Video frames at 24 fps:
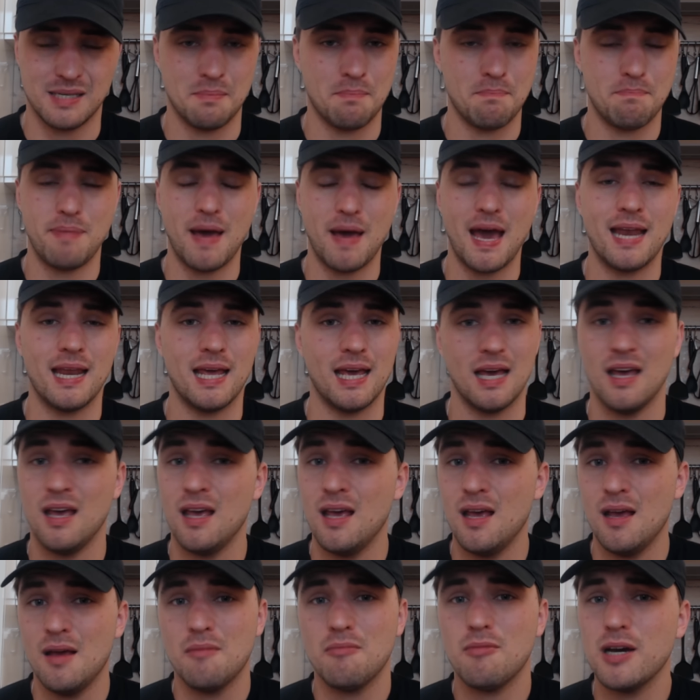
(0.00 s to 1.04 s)
And Bennett,
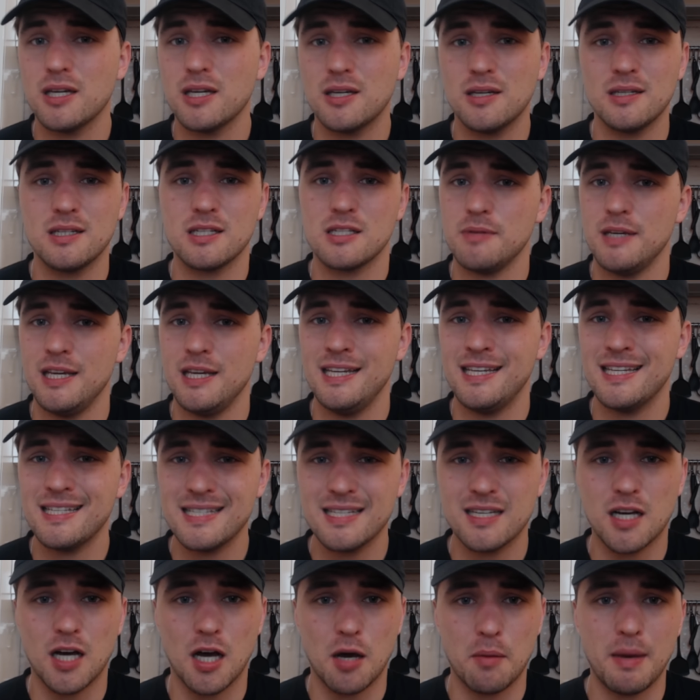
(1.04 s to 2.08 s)
my goodness me, he
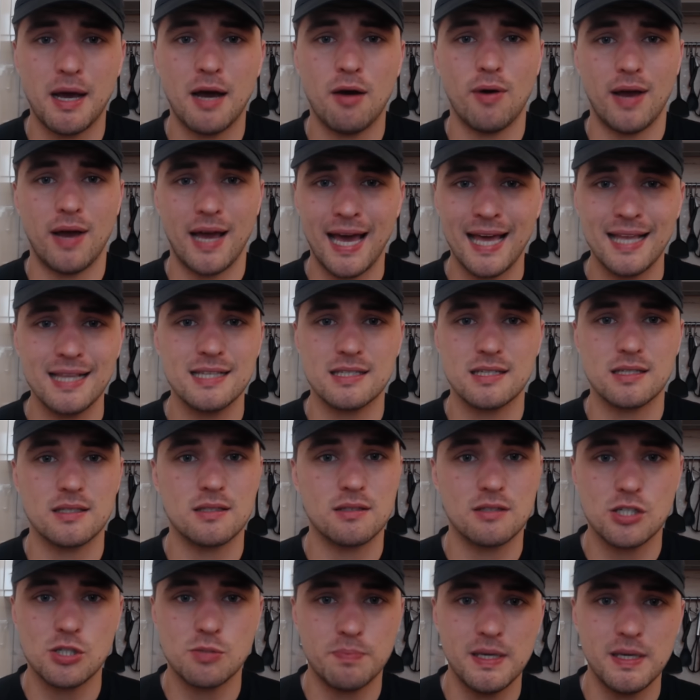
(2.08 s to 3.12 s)
doesn't come out
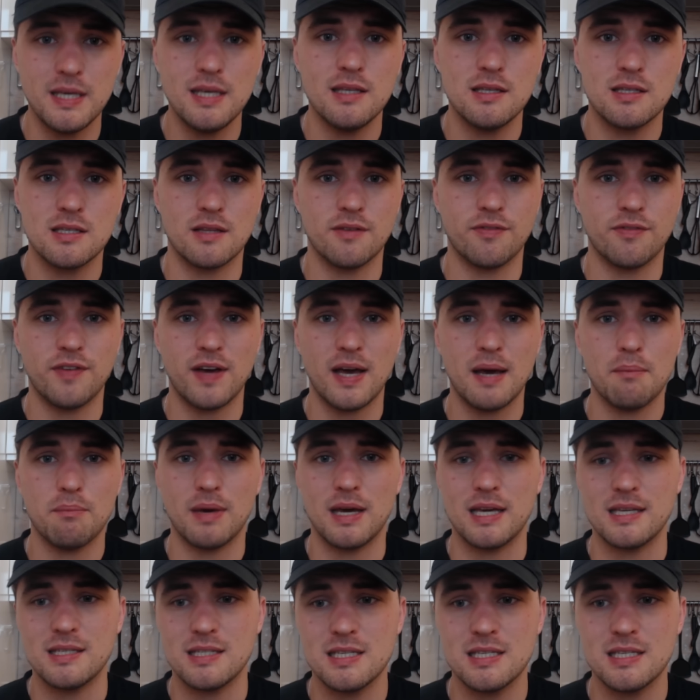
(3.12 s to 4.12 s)
and speak to the fan base.